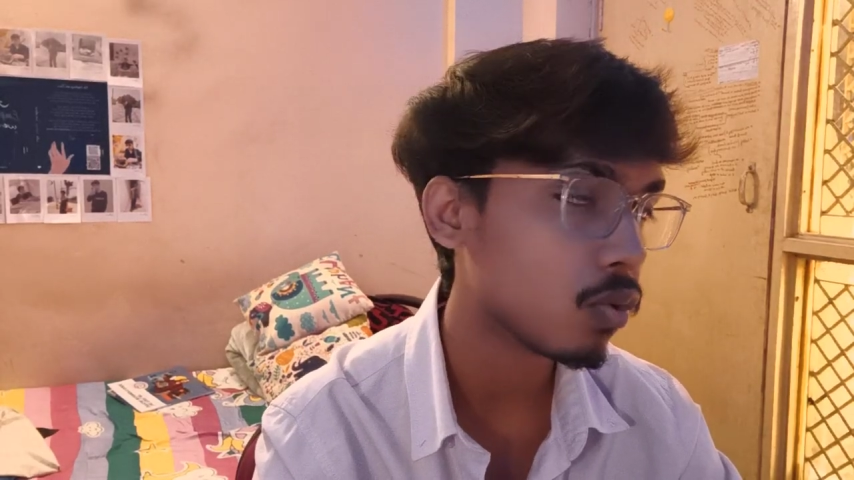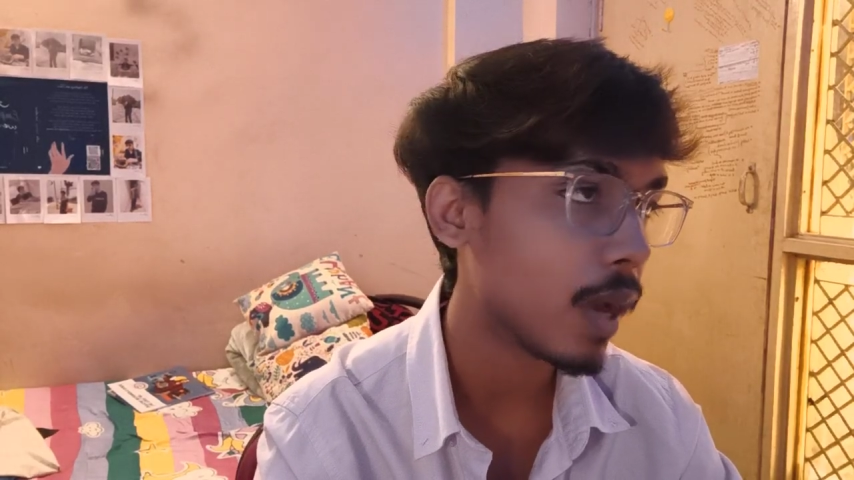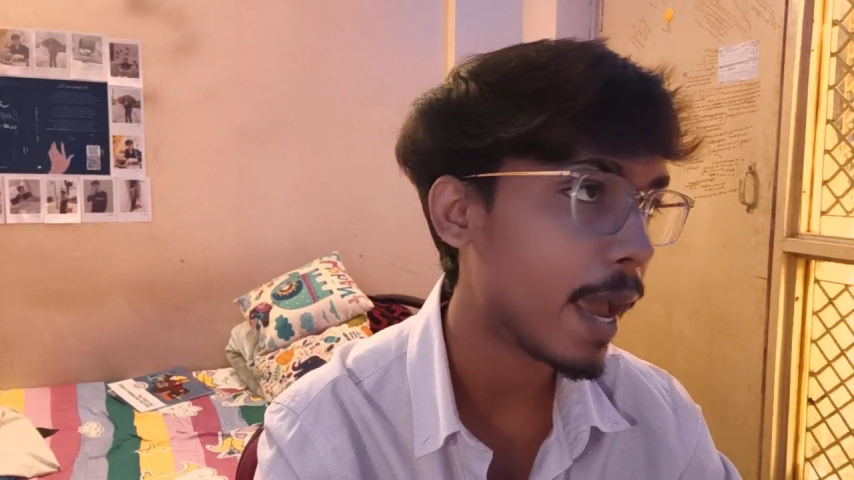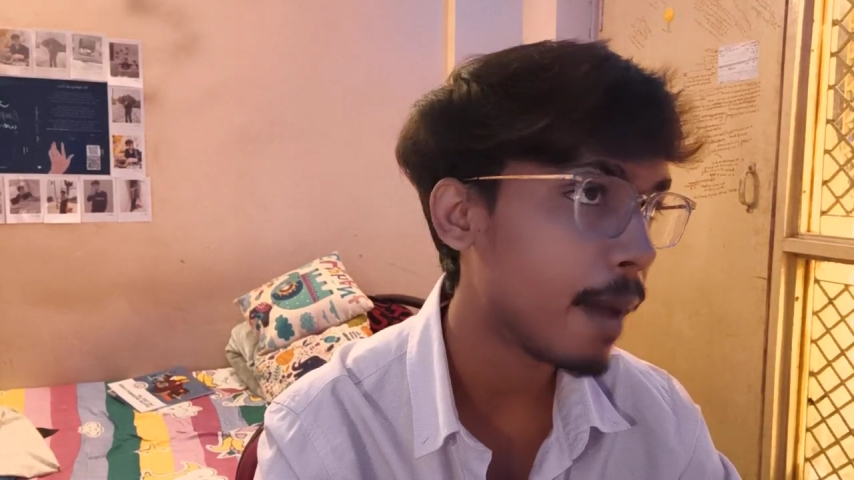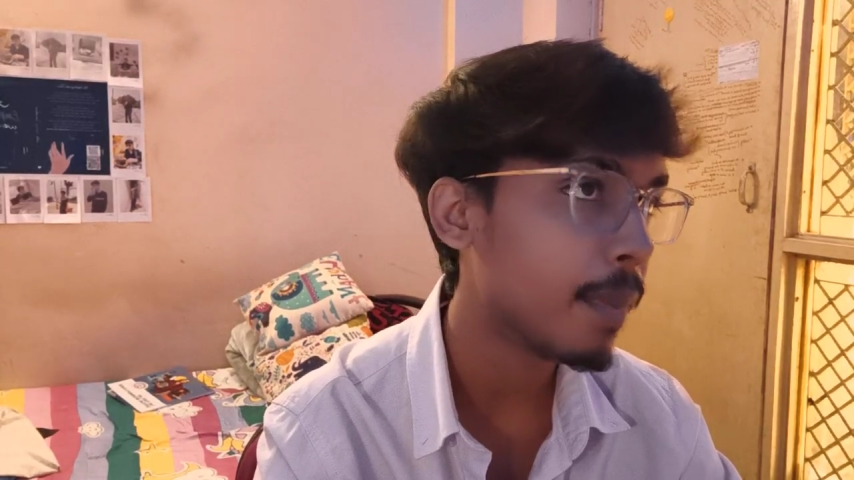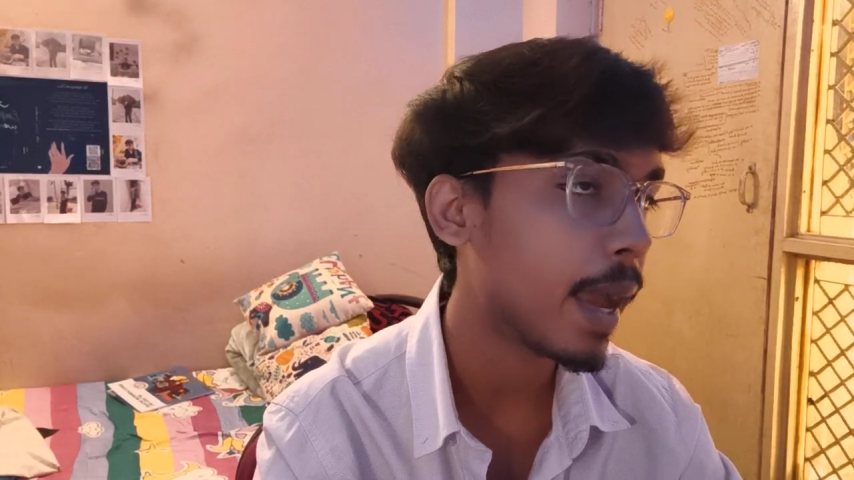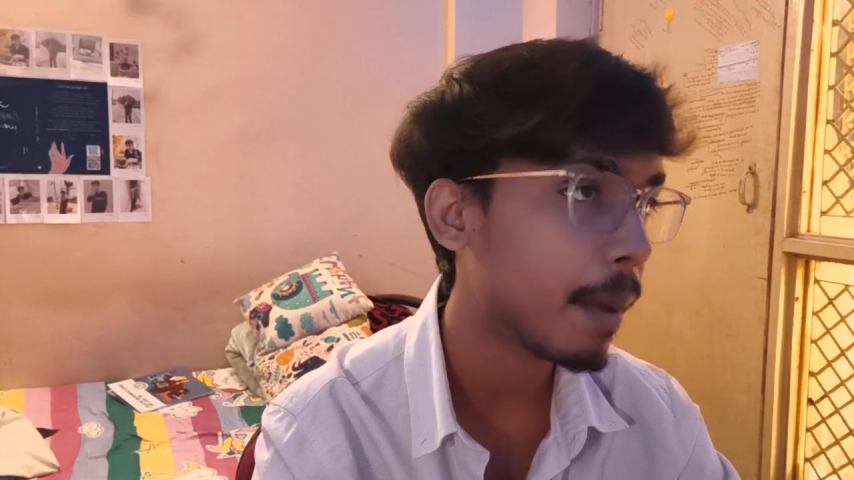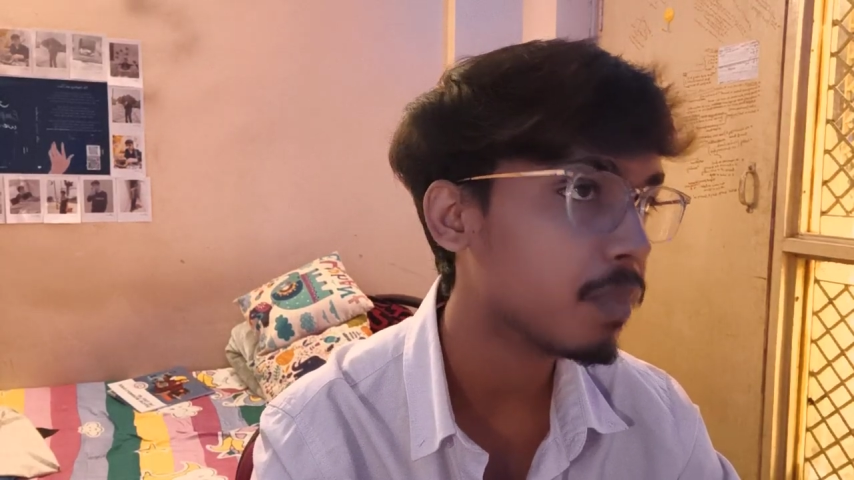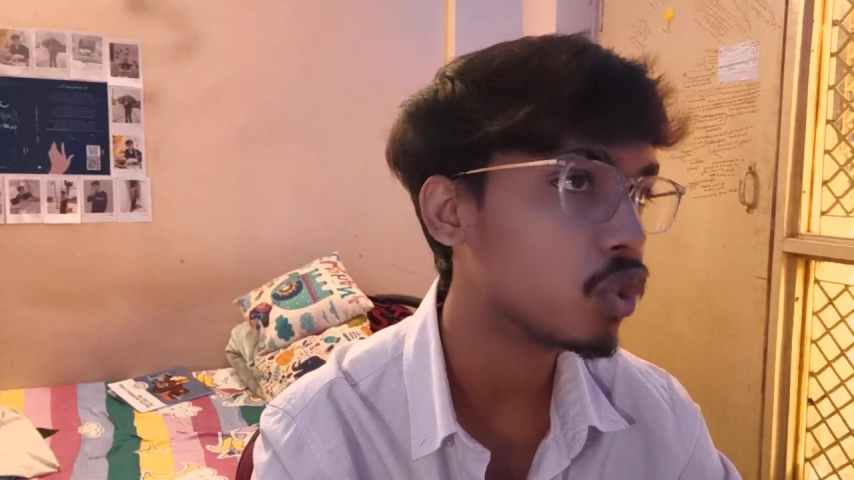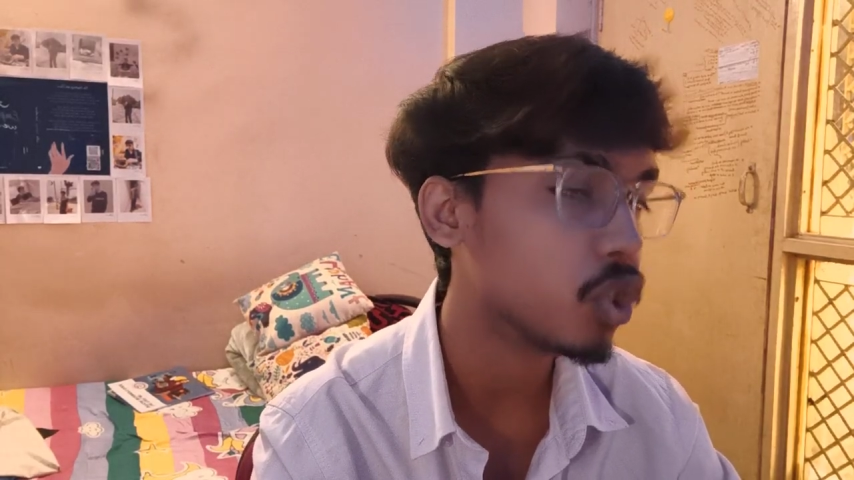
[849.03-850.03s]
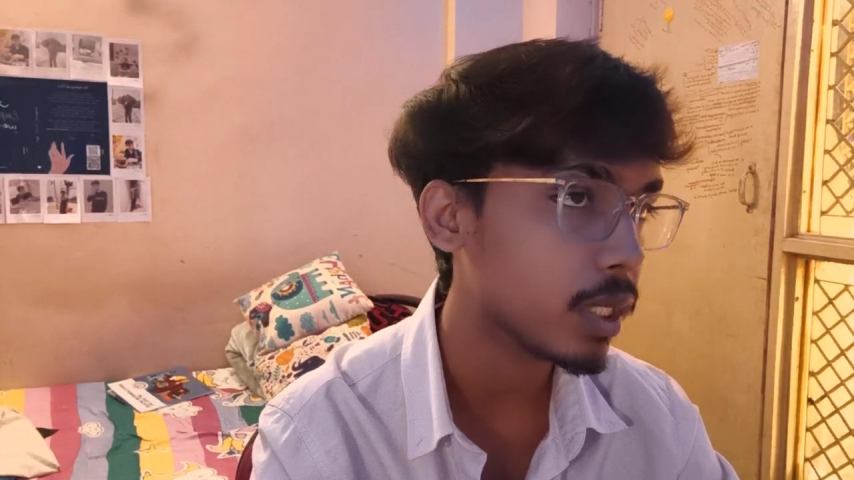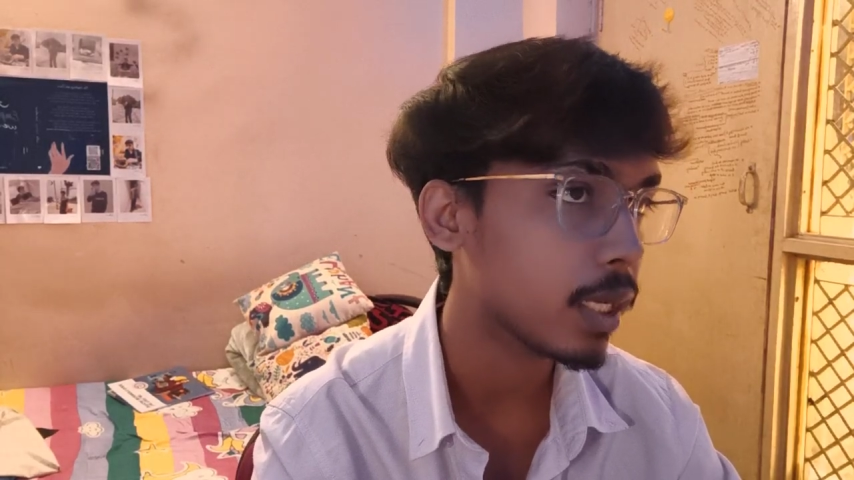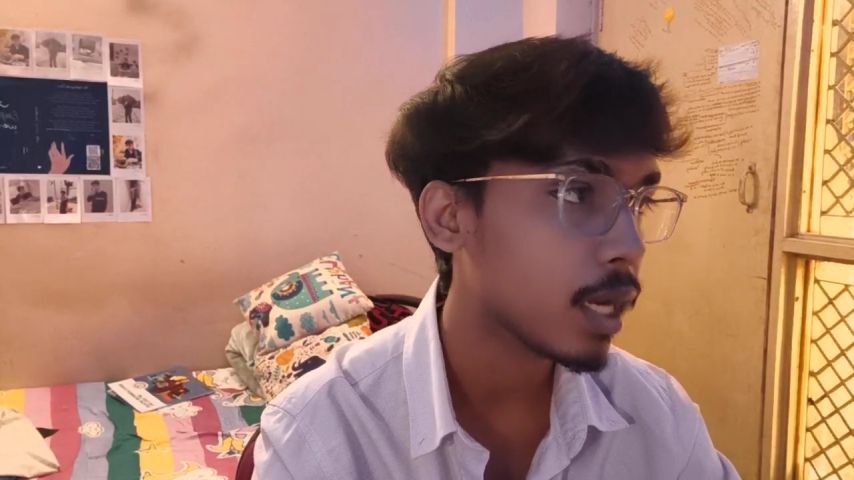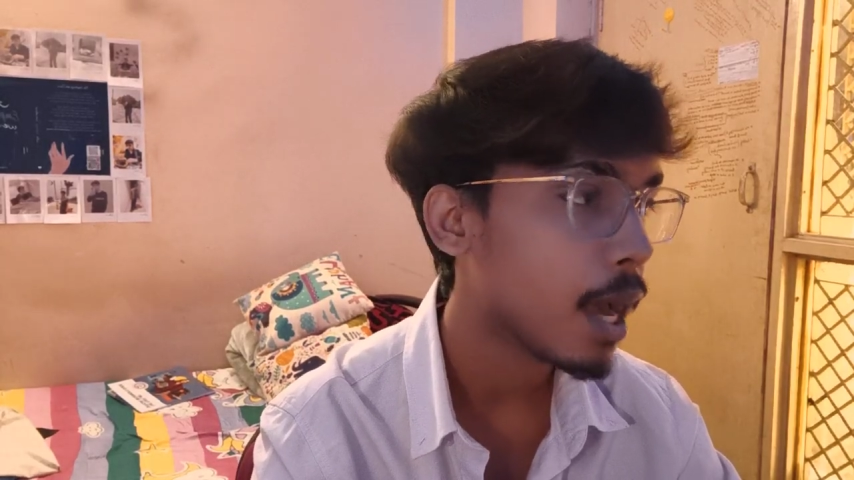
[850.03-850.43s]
So MMG,